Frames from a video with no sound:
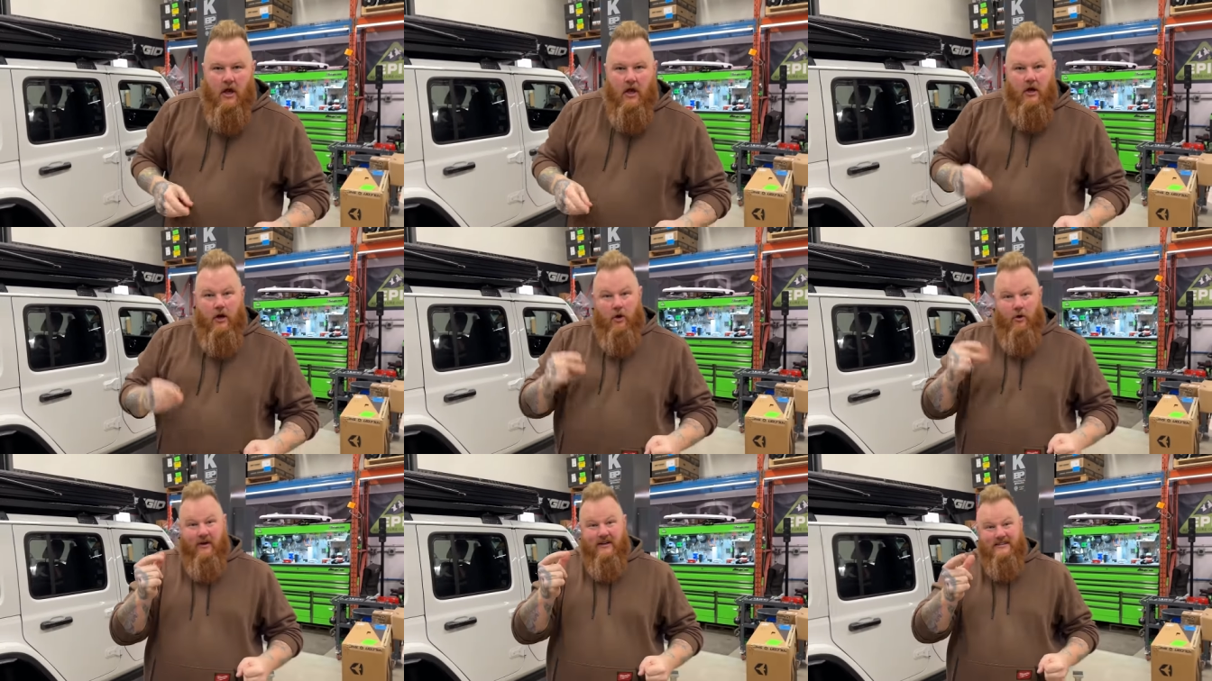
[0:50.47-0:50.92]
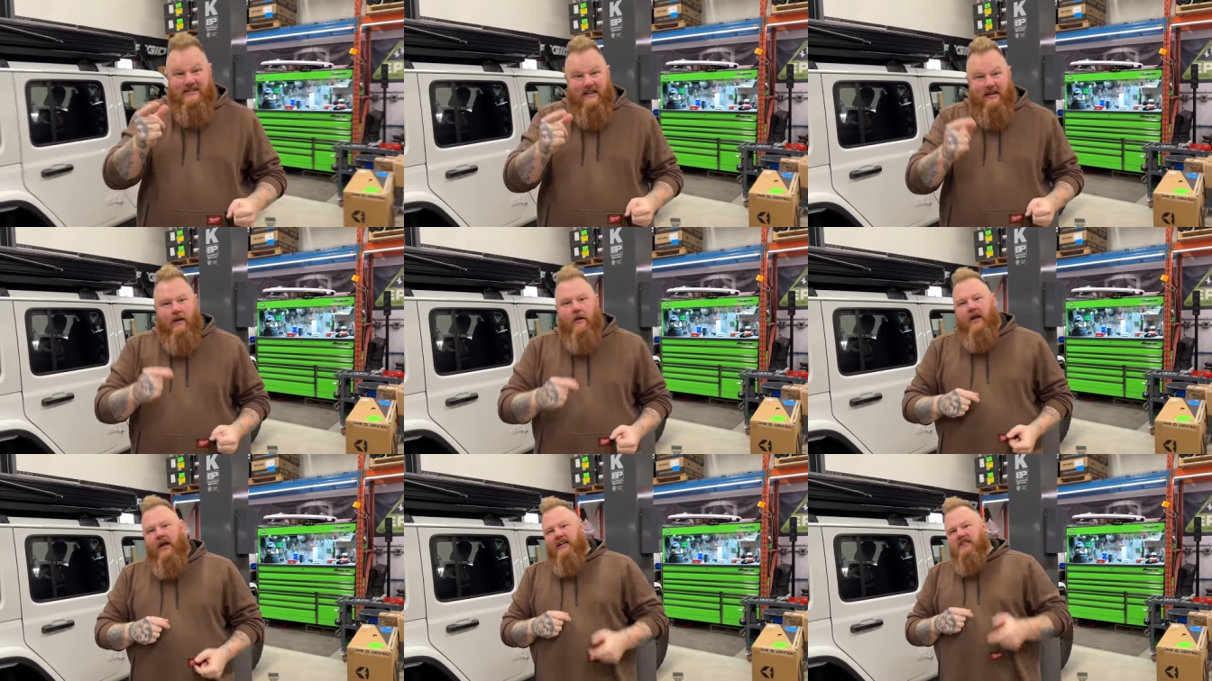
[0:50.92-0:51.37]
Who is it?
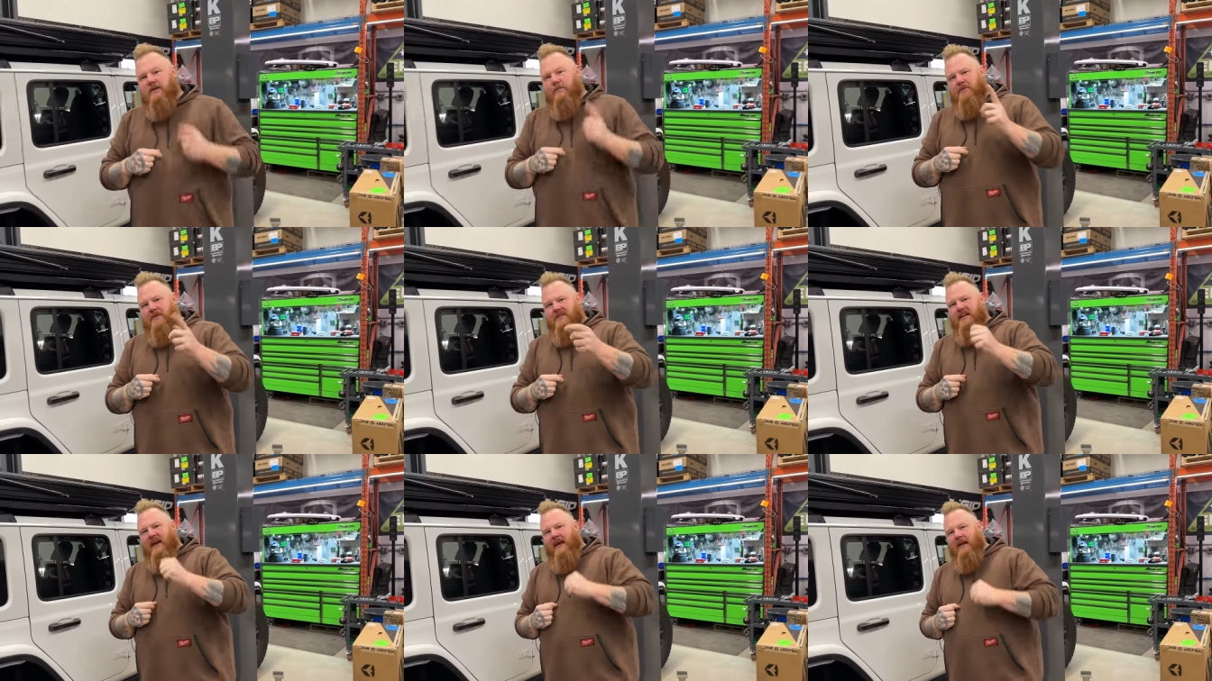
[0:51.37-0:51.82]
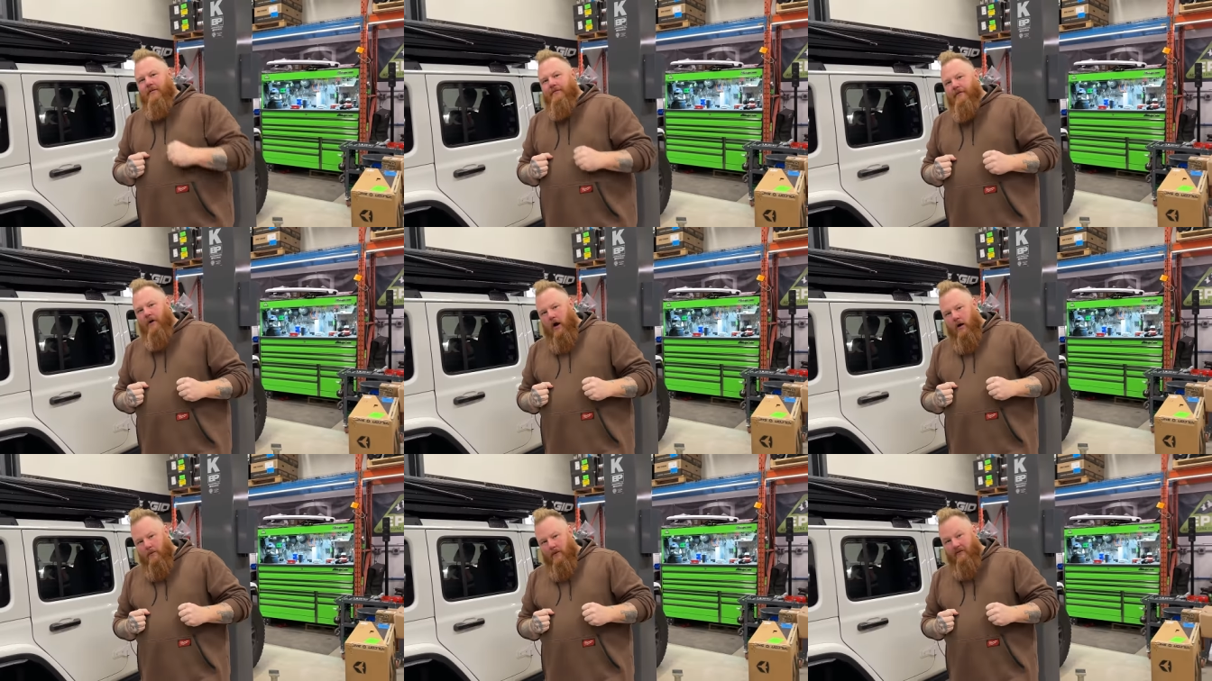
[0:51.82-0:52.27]
It's a potato
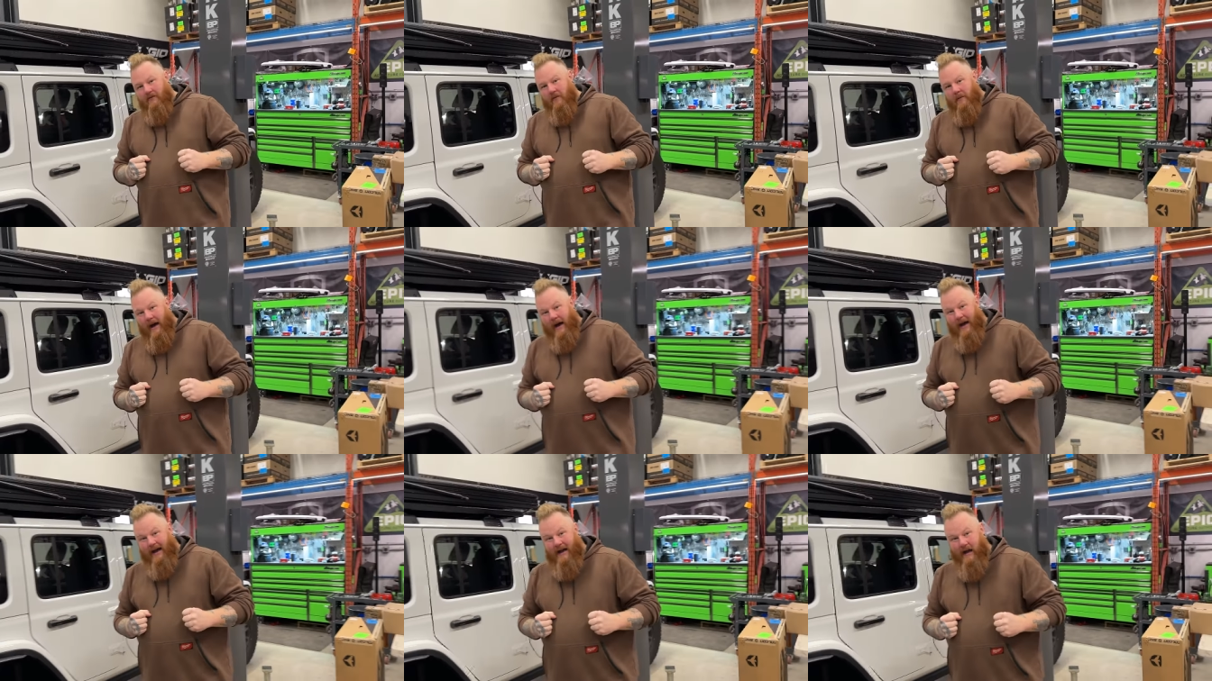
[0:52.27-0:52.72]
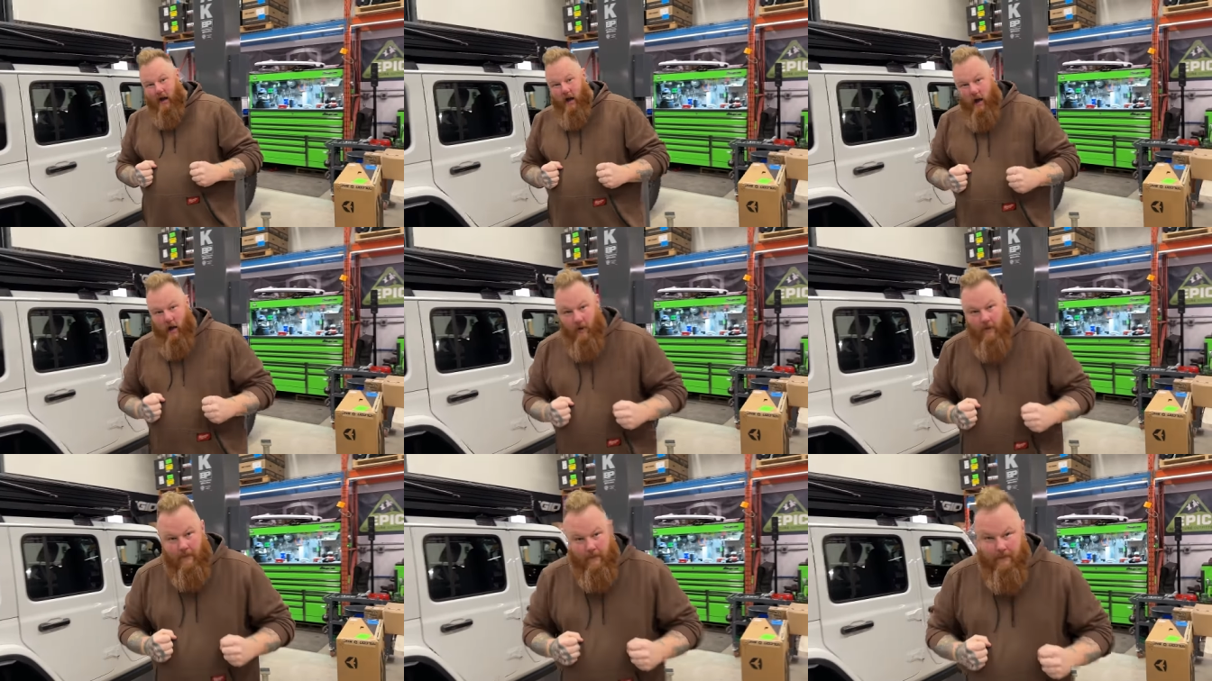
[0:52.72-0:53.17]
farmer from
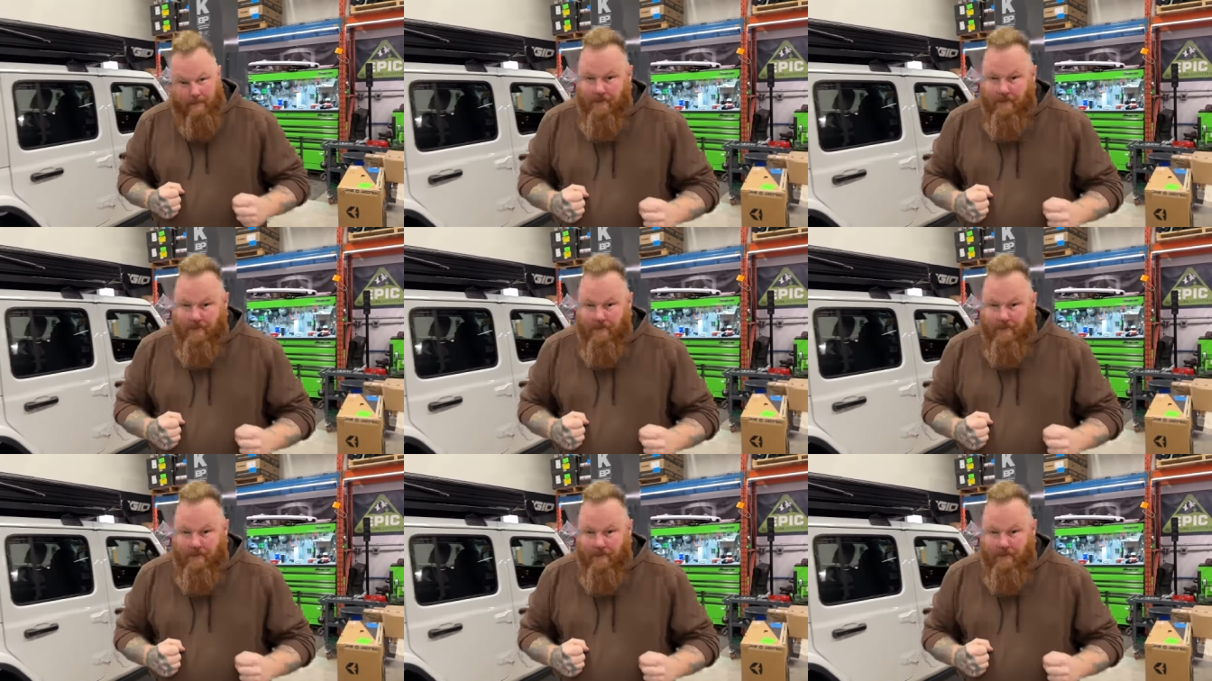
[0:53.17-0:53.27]
Idaho,